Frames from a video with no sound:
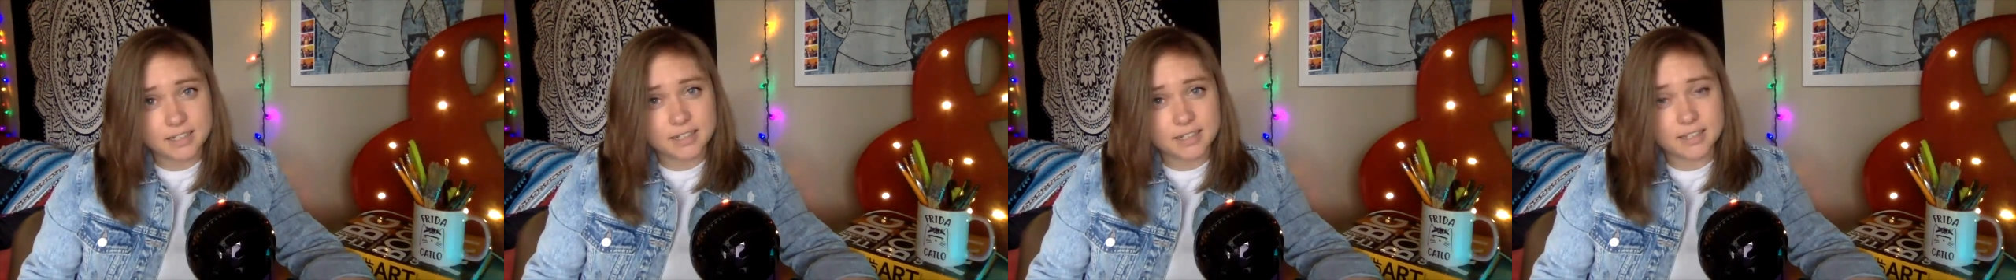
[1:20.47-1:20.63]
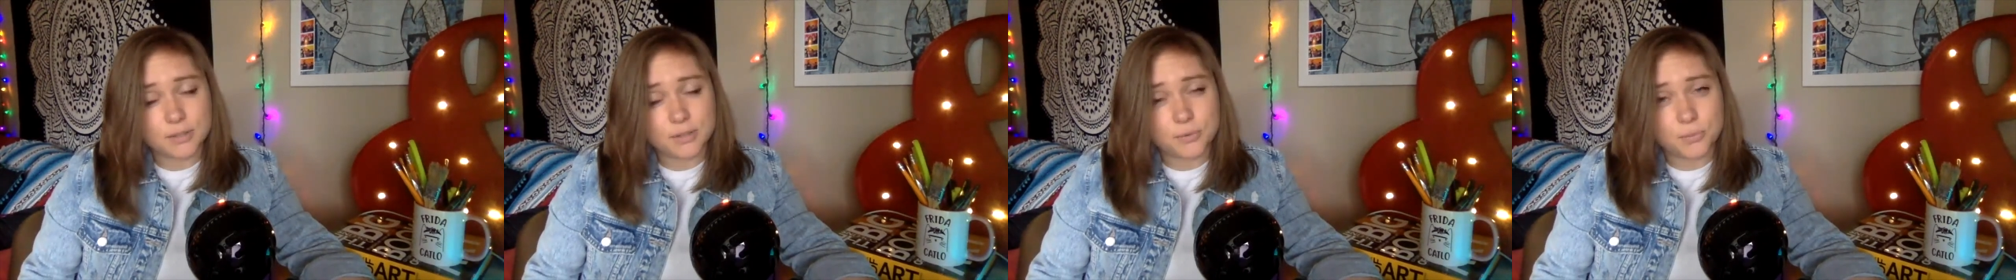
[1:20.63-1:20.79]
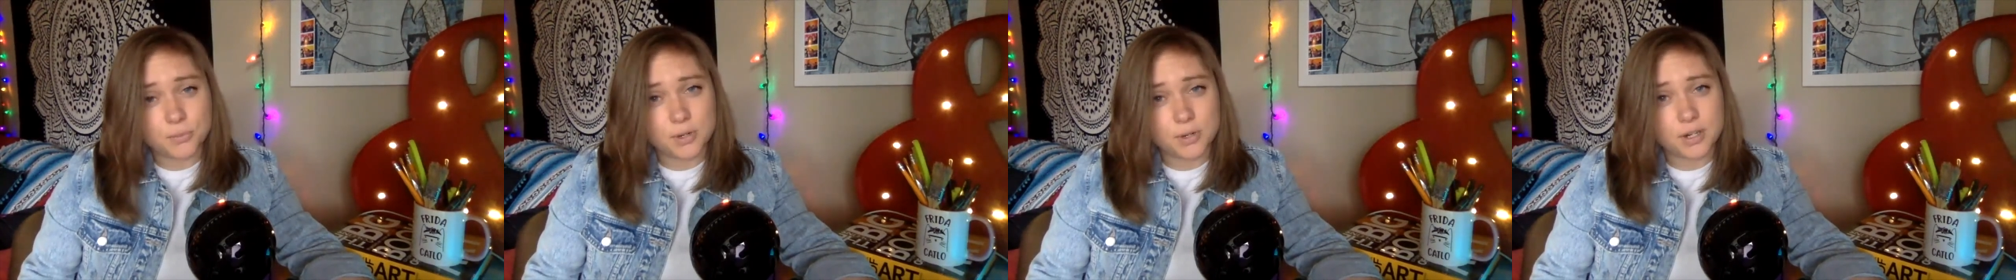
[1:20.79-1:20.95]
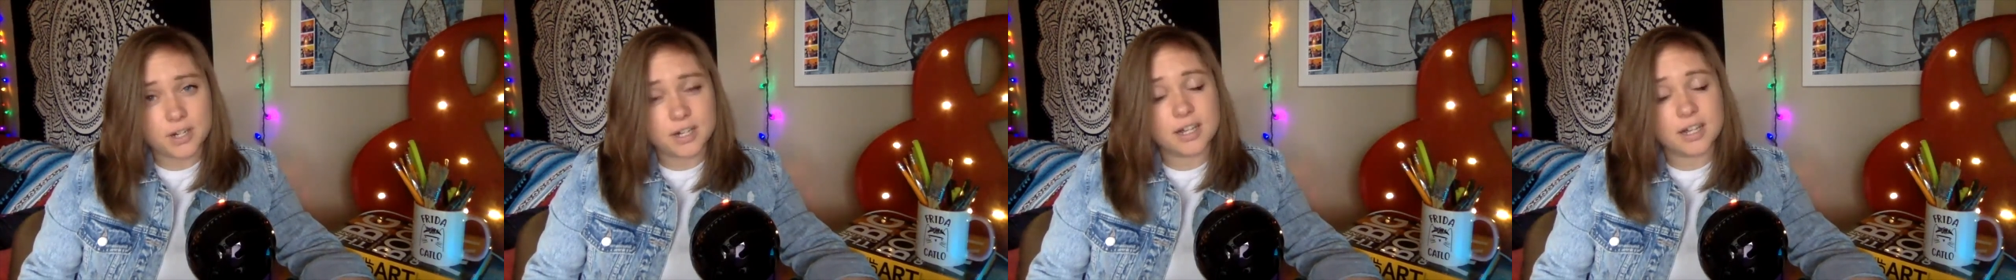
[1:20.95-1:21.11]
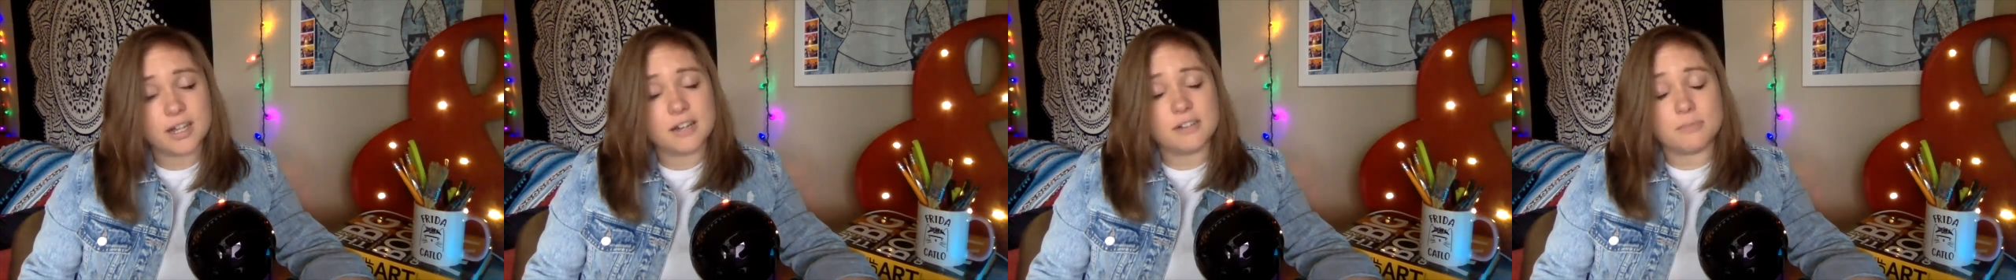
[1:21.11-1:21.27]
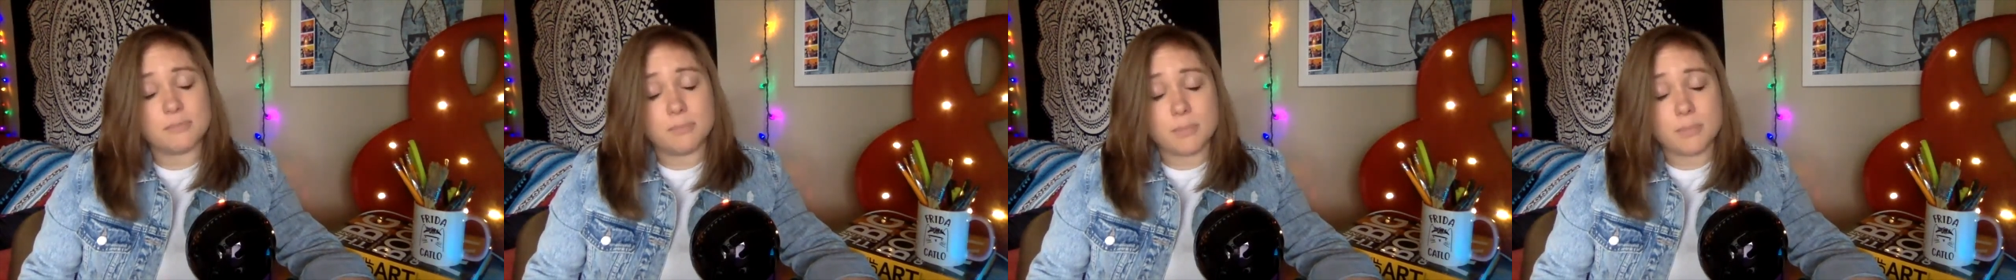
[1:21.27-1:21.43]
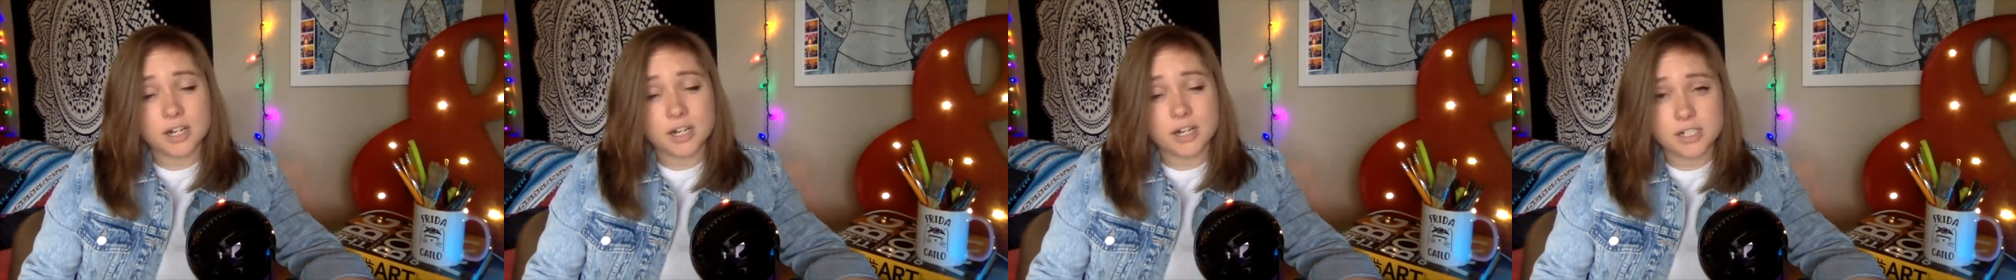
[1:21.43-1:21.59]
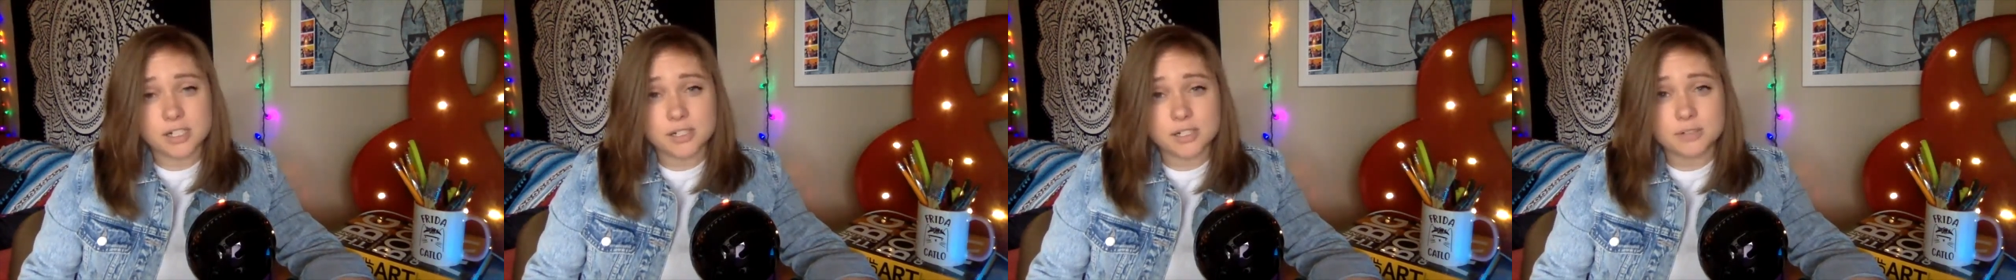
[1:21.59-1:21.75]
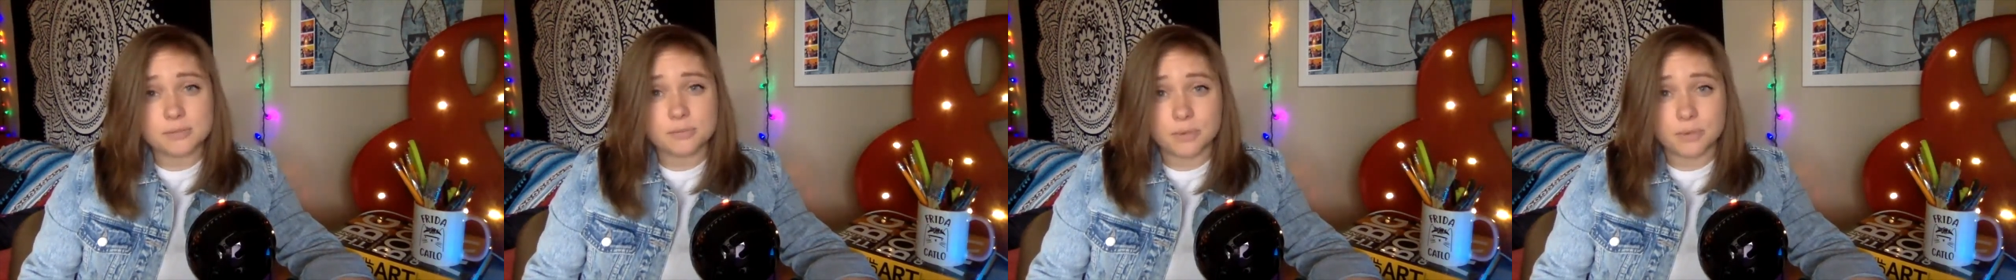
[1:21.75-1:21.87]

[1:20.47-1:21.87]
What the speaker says: the work of Mark